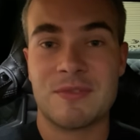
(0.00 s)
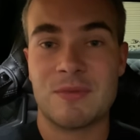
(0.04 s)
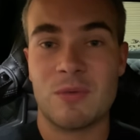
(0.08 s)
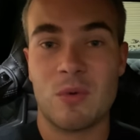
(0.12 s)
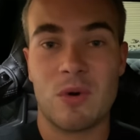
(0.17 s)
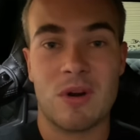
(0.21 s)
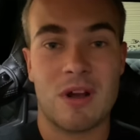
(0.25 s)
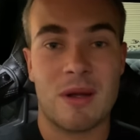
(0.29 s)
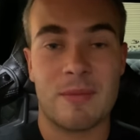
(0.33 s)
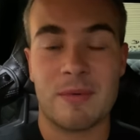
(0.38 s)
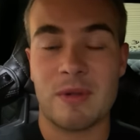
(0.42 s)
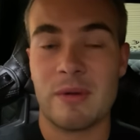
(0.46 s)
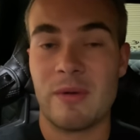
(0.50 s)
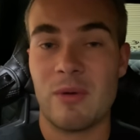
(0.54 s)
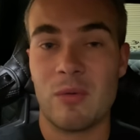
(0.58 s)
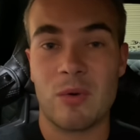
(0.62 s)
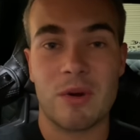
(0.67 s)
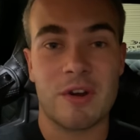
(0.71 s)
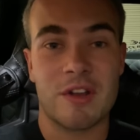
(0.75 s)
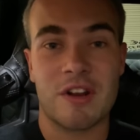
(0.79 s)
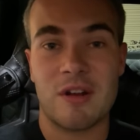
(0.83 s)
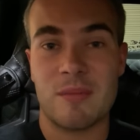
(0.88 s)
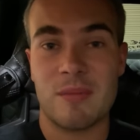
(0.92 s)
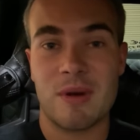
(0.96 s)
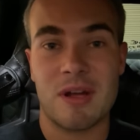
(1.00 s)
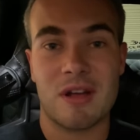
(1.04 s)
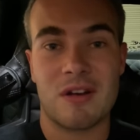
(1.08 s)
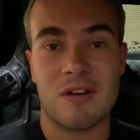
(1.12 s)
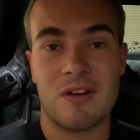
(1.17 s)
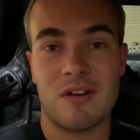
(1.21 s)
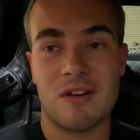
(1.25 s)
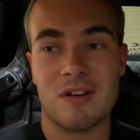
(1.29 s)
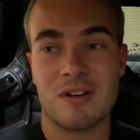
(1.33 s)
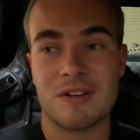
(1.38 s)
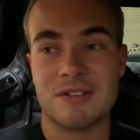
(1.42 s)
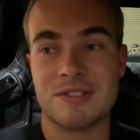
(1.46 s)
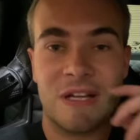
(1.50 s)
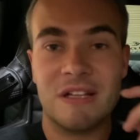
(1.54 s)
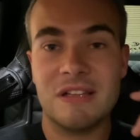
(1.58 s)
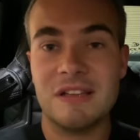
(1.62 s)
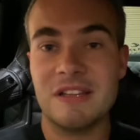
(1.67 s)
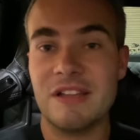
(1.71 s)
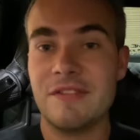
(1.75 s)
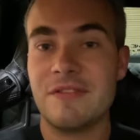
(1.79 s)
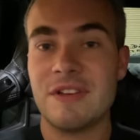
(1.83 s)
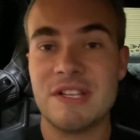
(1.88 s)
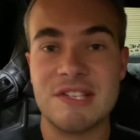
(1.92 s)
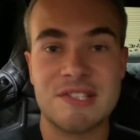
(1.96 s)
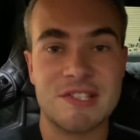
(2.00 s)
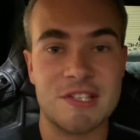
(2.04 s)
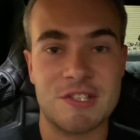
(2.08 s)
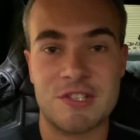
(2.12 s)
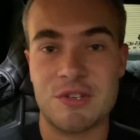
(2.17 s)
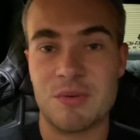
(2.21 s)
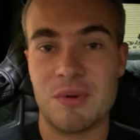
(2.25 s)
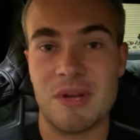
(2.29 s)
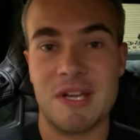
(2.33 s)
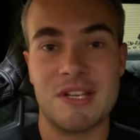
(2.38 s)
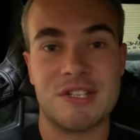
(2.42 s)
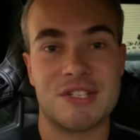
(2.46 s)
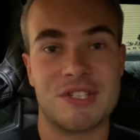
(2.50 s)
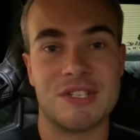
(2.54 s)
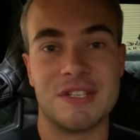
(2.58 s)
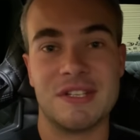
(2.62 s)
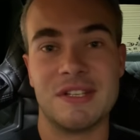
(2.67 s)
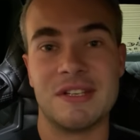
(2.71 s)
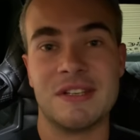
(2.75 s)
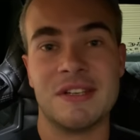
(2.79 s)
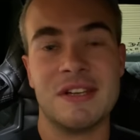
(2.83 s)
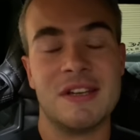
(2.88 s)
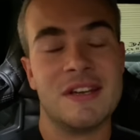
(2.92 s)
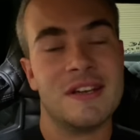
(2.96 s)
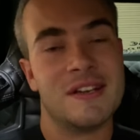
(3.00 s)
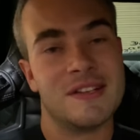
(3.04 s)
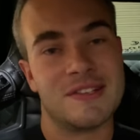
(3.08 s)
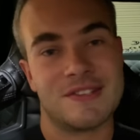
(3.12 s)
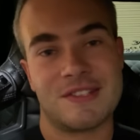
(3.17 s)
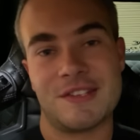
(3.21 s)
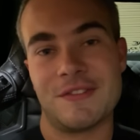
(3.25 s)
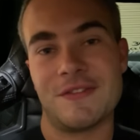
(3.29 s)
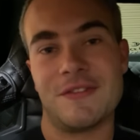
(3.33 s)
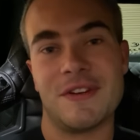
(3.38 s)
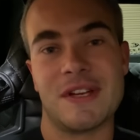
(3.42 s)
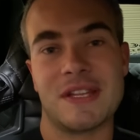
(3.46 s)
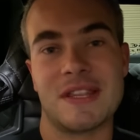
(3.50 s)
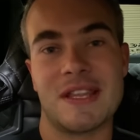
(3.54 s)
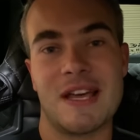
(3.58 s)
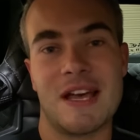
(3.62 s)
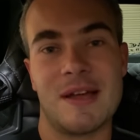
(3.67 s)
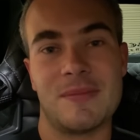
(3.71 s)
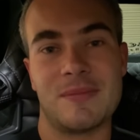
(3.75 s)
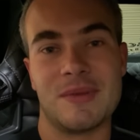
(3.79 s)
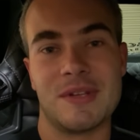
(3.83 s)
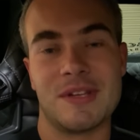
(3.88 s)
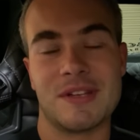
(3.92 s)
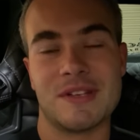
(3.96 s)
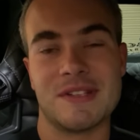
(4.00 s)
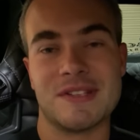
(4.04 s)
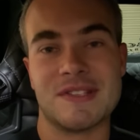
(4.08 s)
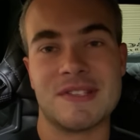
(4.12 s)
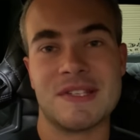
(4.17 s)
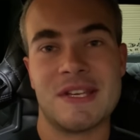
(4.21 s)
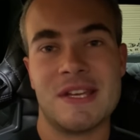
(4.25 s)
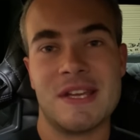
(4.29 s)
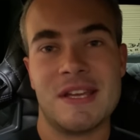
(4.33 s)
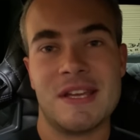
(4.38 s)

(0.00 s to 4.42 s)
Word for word: where I'm gonna be working on my cars, living situation, stuff like that, because